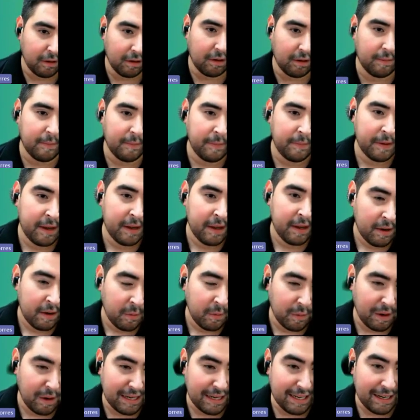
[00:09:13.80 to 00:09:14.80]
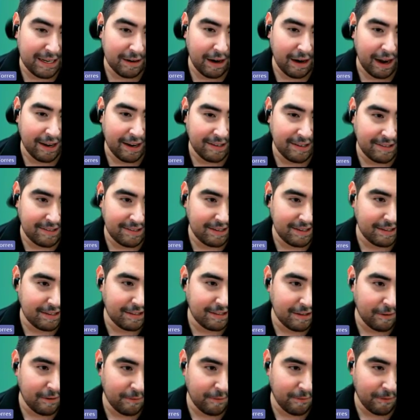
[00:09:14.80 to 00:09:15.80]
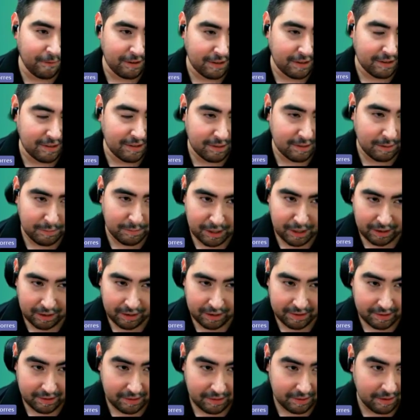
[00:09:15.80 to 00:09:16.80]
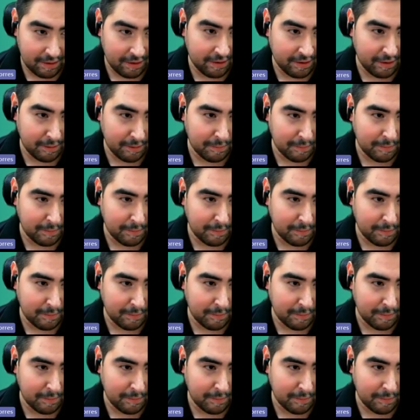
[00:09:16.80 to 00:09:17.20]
War, right here, I see different subtitles.